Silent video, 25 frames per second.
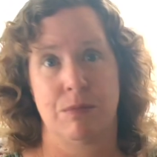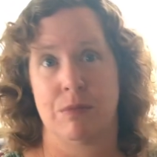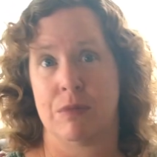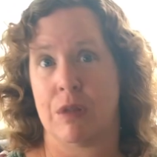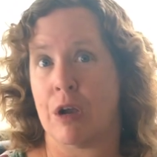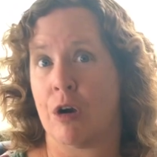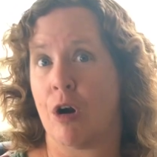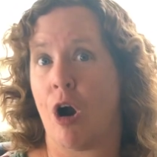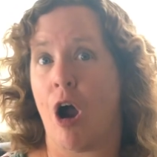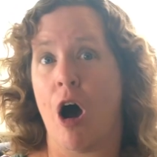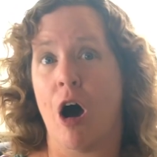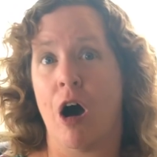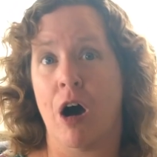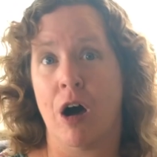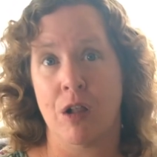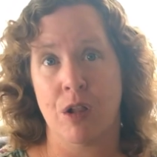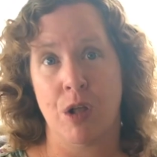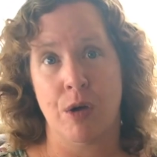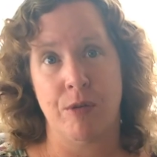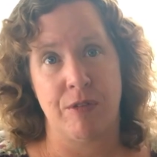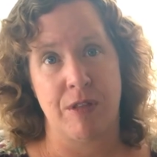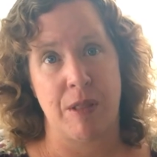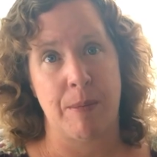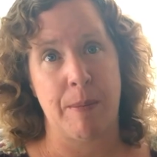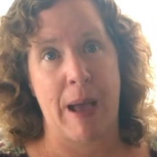They're all
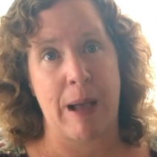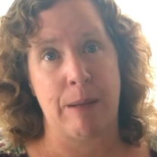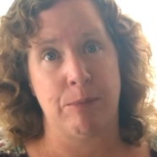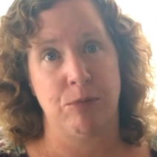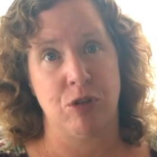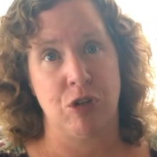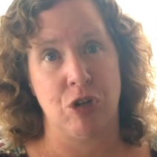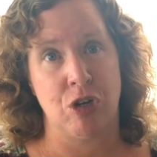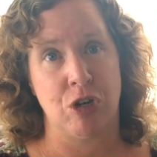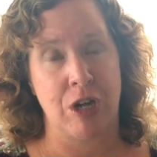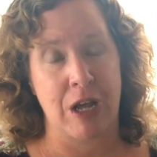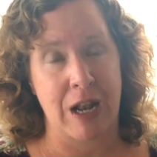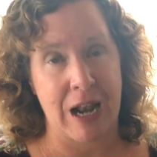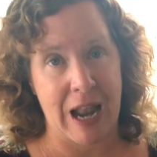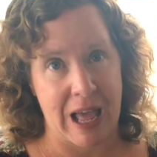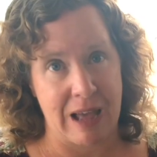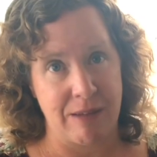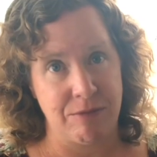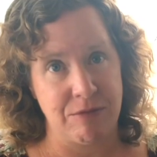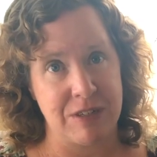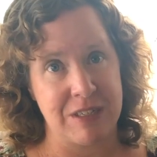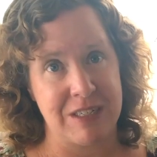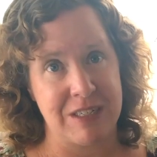over the map, so you're going to have to